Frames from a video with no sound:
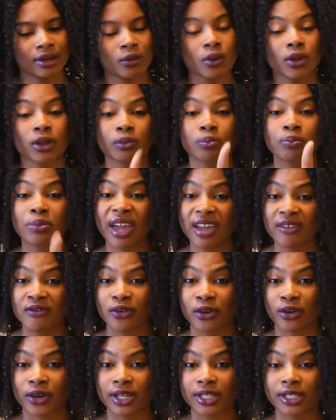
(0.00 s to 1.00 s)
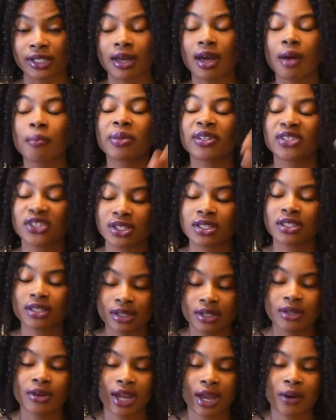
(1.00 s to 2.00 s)
Well, pay for it, but
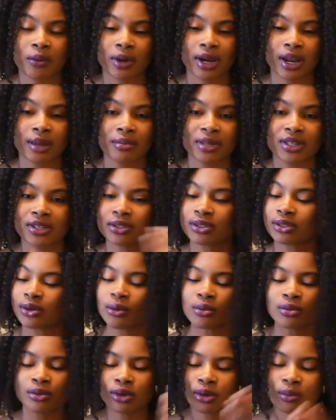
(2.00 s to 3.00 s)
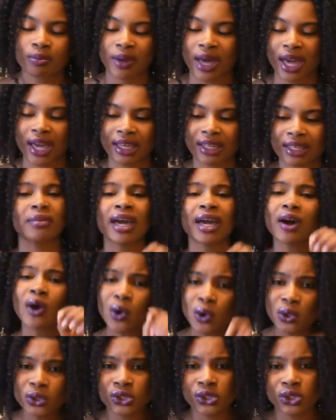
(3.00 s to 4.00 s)
just, you get what I mean. Don't look back.
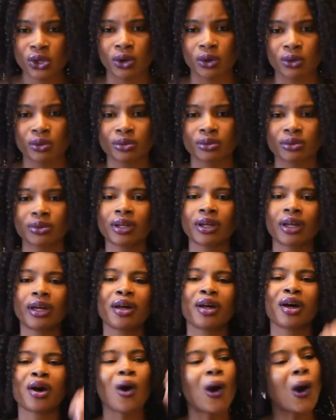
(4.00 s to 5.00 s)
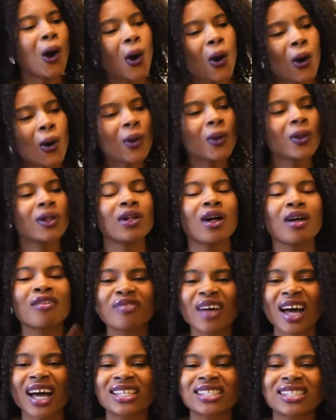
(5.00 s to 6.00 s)
Also, all
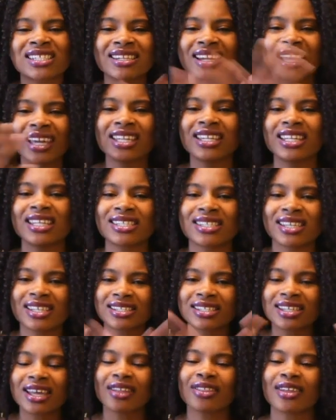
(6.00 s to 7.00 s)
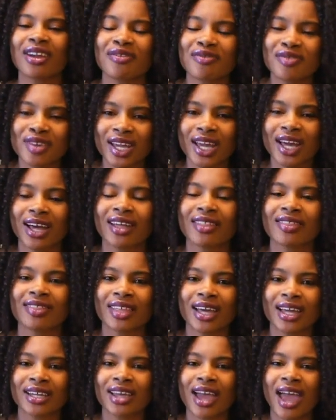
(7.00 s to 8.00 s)
of us ladies in South Africa
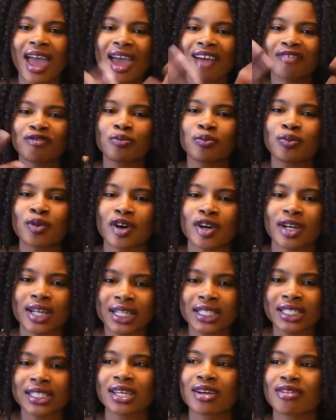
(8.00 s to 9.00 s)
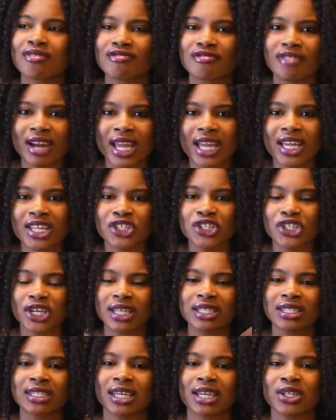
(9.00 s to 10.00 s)
that have product range,
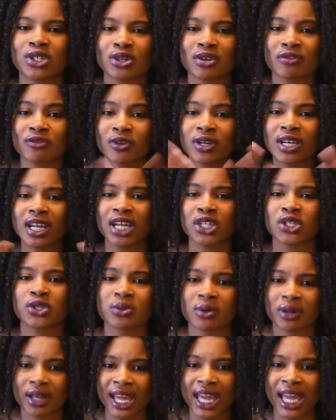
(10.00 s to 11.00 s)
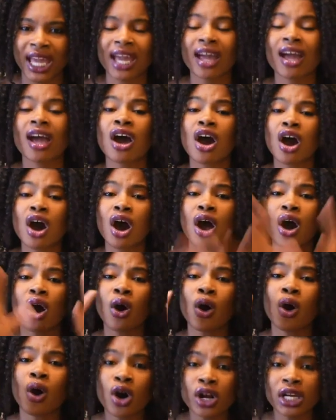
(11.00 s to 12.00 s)
et cetera for natural hair,
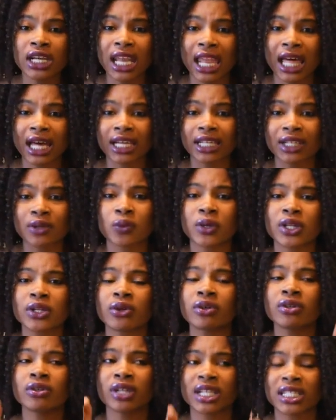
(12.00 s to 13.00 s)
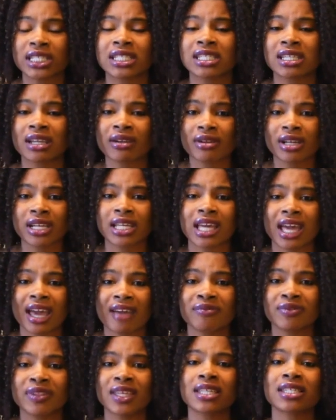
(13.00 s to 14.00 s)
are online. We don't necessarily
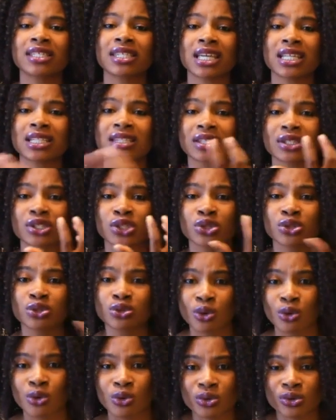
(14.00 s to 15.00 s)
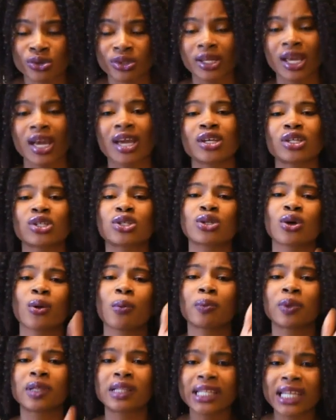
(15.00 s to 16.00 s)
have things in the stores, so
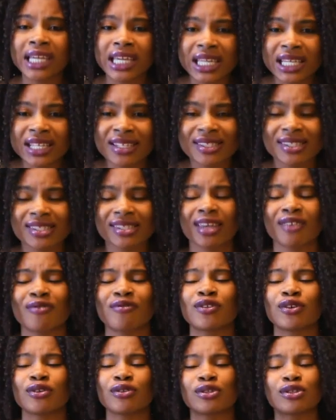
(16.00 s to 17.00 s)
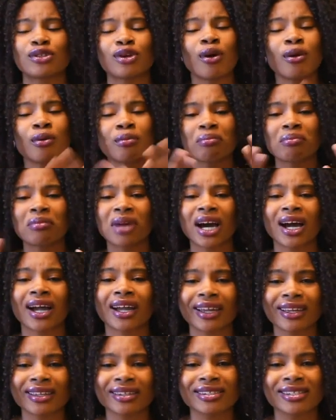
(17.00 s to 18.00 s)
please, if you don't
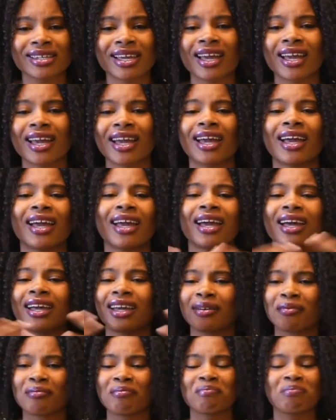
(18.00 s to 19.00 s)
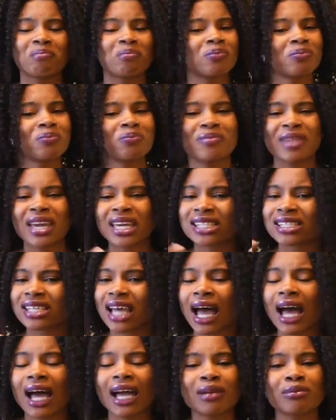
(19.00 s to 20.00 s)
mind, make
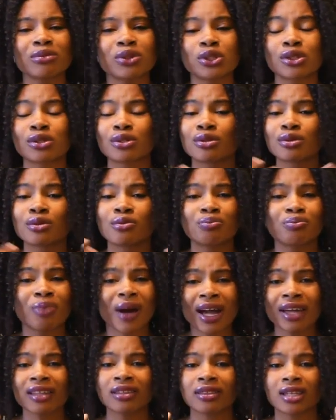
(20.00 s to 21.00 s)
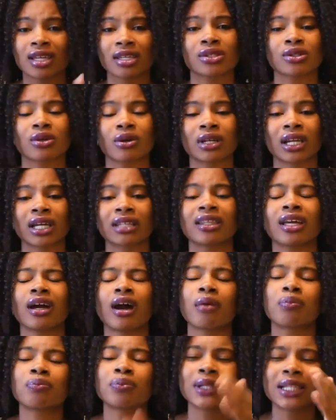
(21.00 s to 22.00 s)
time to buy things online. There
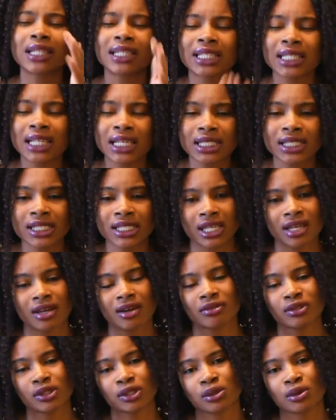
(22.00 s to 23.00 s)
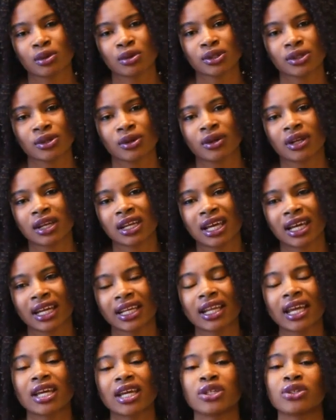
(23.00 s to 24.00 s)
are plenty of stores online.
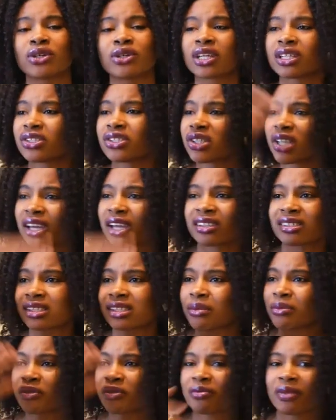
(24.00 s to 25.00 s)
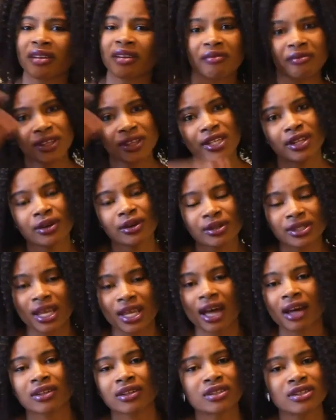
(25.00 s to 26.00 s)
You can check some of my videos
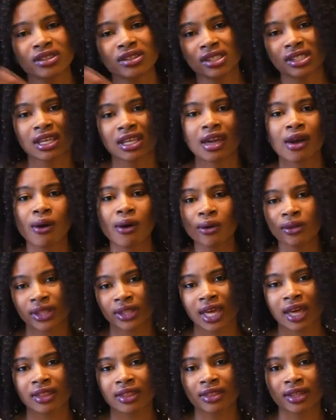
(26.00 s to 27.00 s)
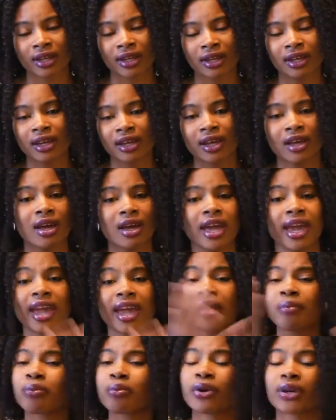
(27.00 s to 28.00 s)
out to see all the other
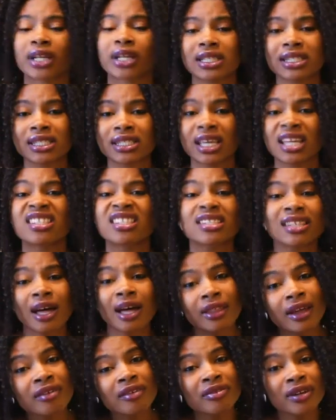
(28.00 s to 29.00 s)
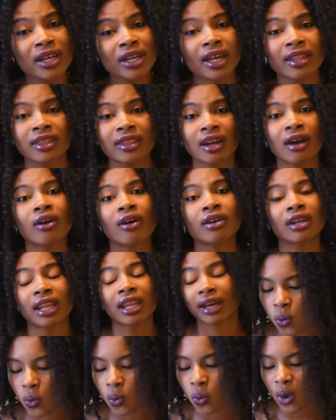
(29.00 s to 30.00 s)
hair products in South Africa that are
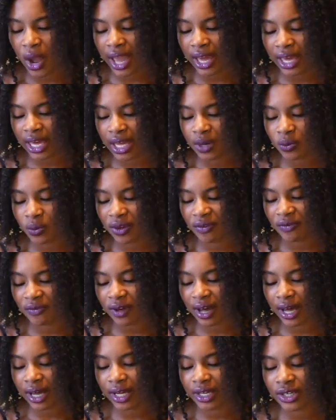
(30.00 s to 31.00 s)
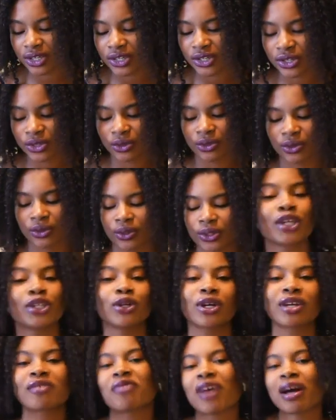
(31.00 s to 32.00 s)
online. Where can we find you?
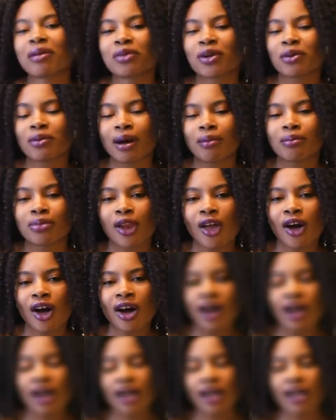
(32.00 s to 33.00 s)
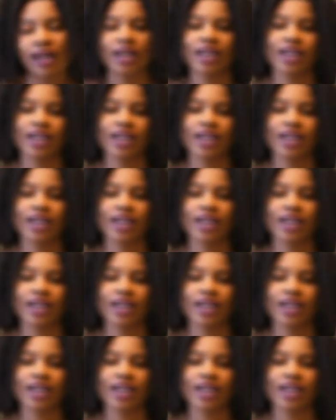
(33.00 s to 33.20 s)
You can find me on my blog.